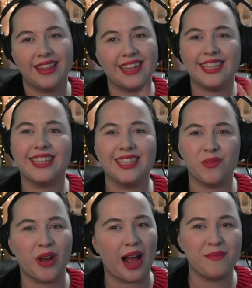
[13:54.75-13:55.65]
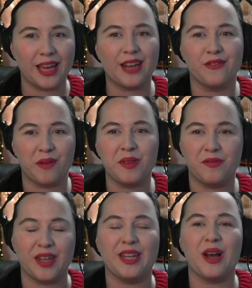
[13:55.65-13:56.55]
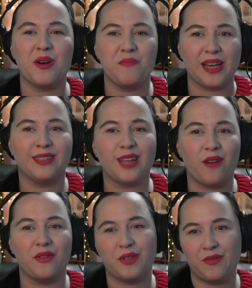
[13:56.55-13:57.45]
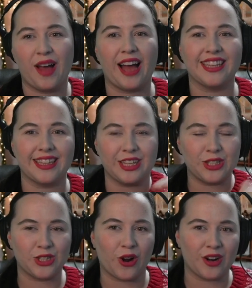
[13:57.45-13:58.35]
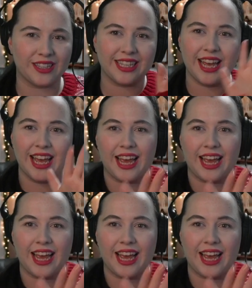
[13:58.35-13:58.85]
That's at least what I'm getting from the video based off of the fact that they start